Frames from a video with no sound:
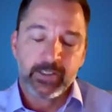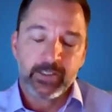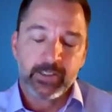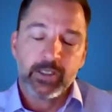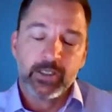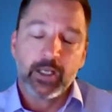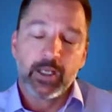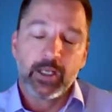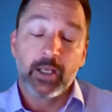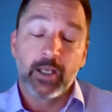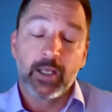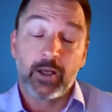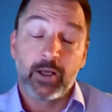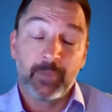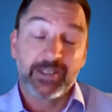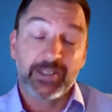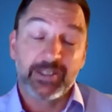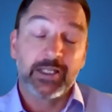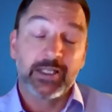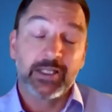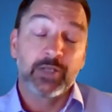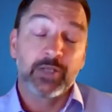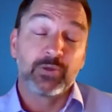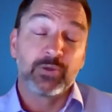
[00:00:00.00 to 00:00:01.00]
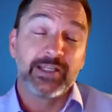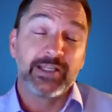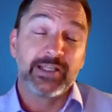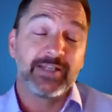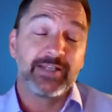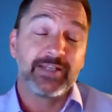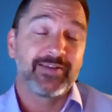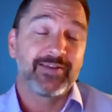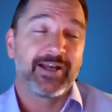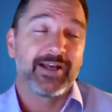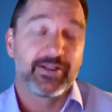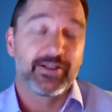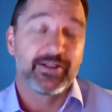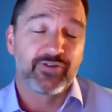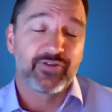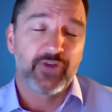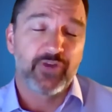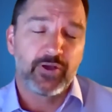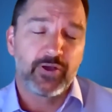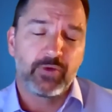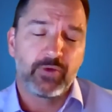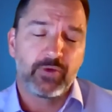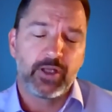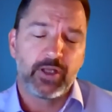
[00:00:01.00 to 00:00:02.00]
I'm the clinical lead, and
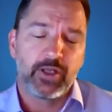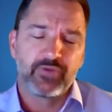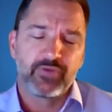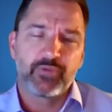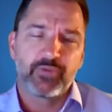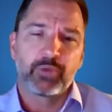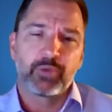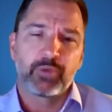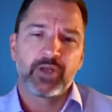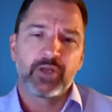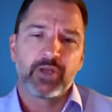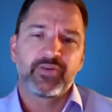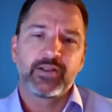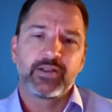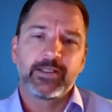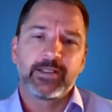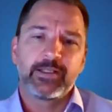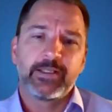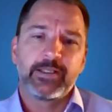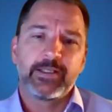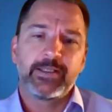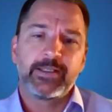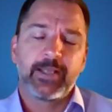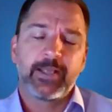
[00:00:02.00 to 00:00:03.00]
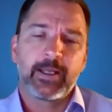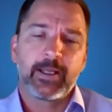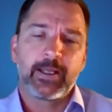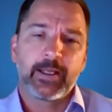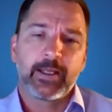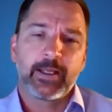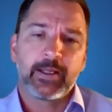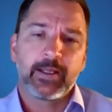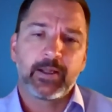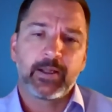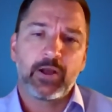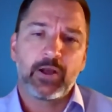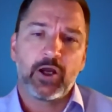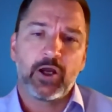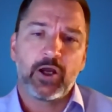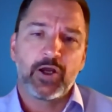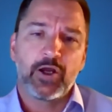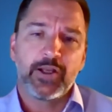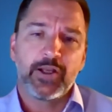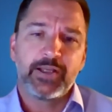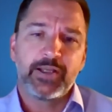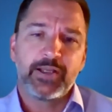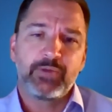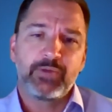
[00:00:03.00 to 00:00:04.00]
so unsurprisingly,
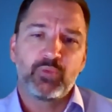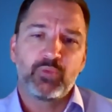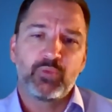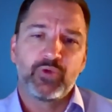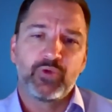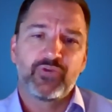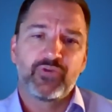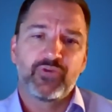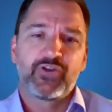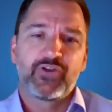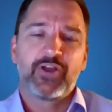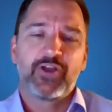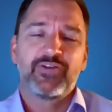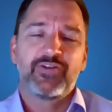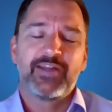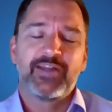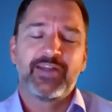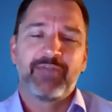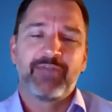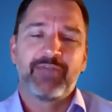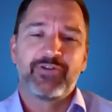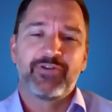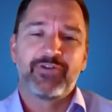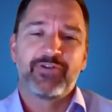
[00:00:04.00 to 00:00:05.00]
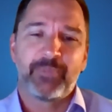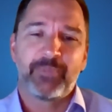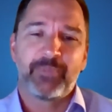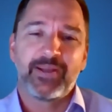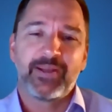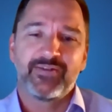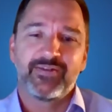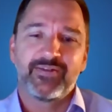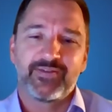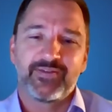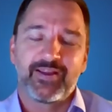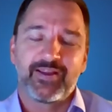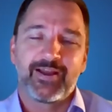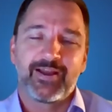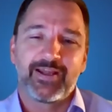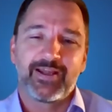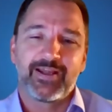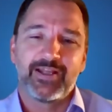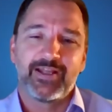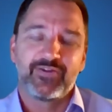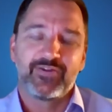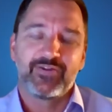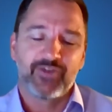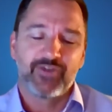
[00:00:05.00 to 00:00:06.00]
I want to go to the evidence base
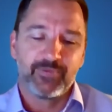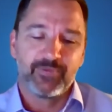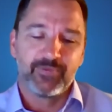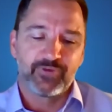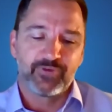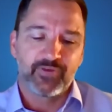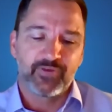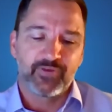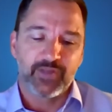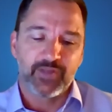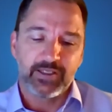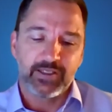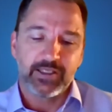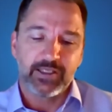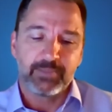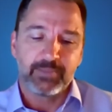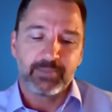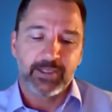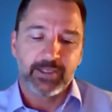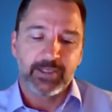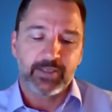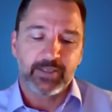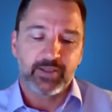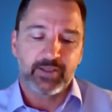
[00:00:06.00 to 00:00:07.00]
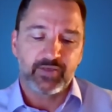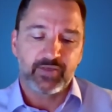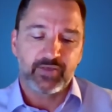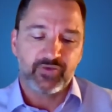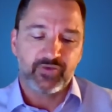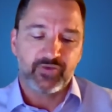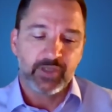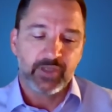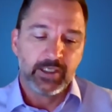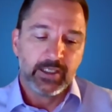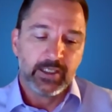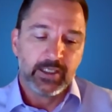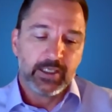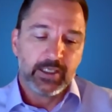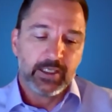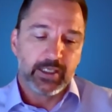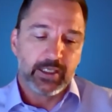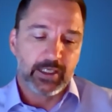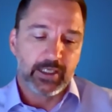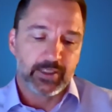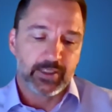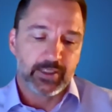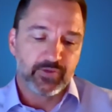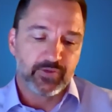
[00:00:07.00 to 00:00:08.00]
in terms of thinking about this,
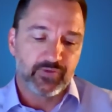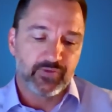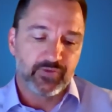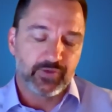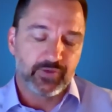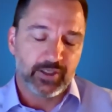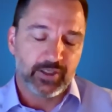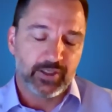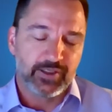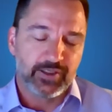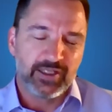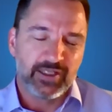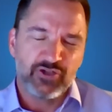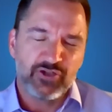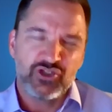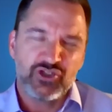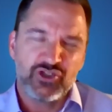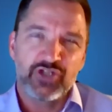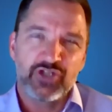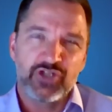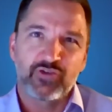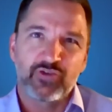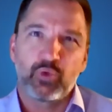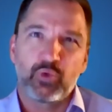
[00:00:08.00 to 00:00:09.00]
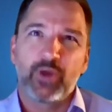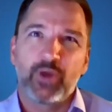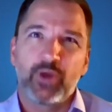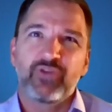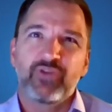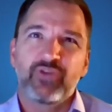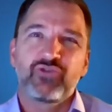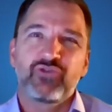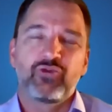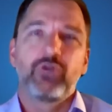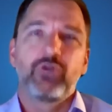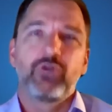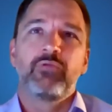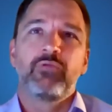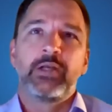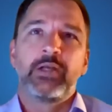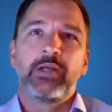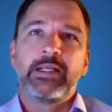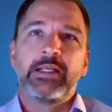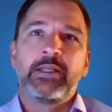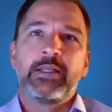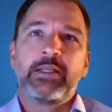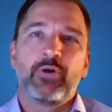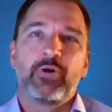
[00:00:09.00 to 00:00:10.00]
and the literature is quite strong
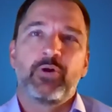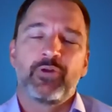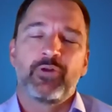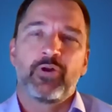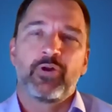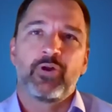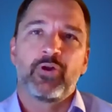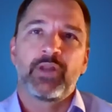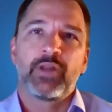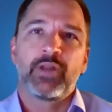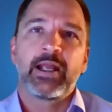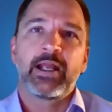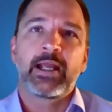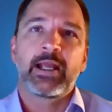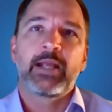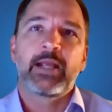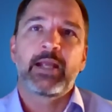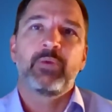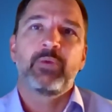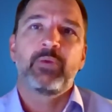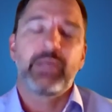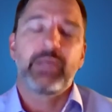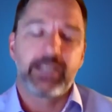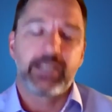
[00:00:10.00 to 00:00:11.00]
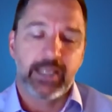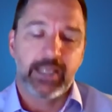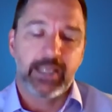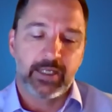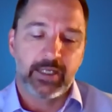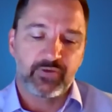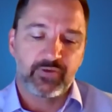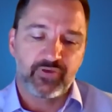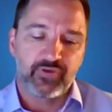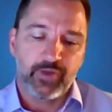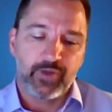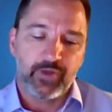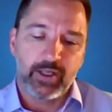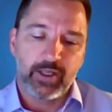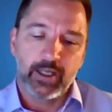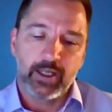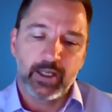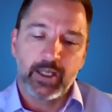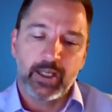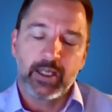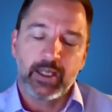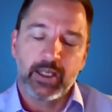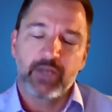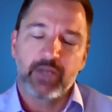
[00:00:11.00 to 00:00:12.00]
really on how we get
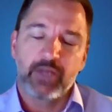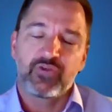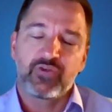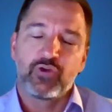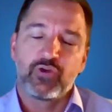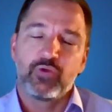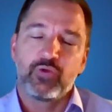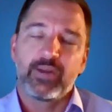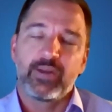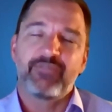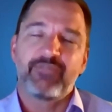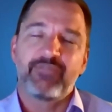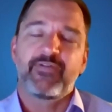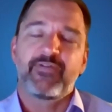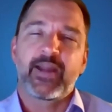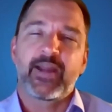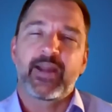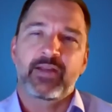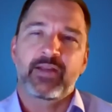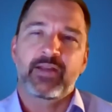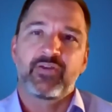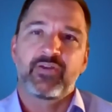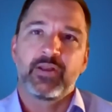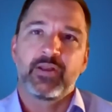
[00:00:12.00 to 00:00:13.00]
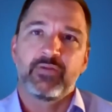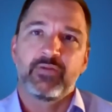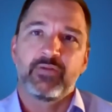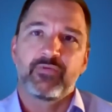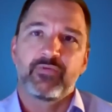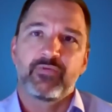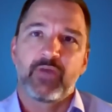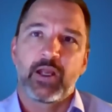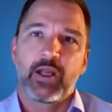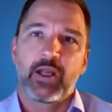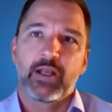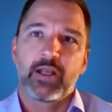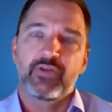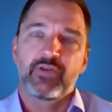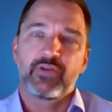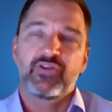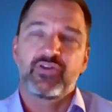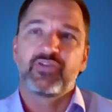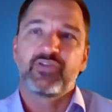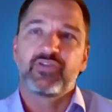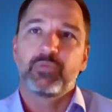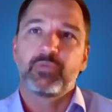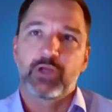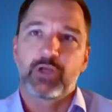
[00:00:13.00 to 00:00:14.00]
to effective
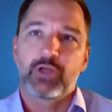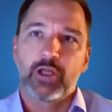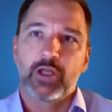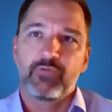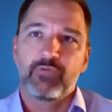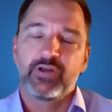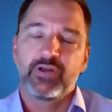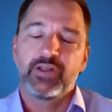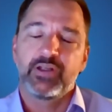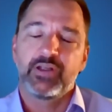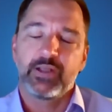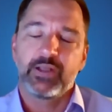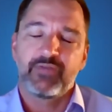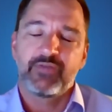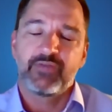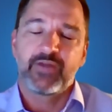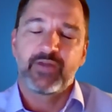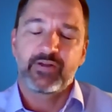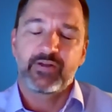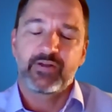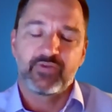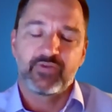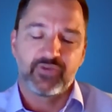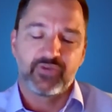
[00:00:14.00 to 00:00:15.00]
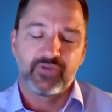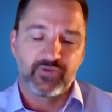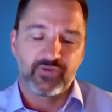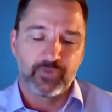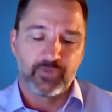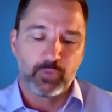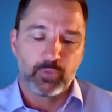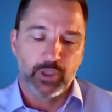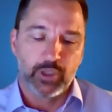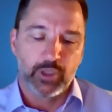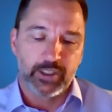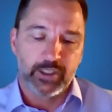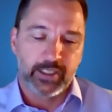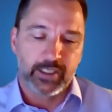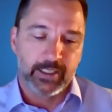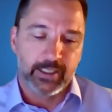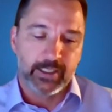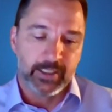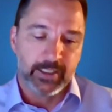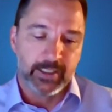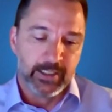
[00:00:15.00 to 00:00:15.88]
system recovery, effective system working,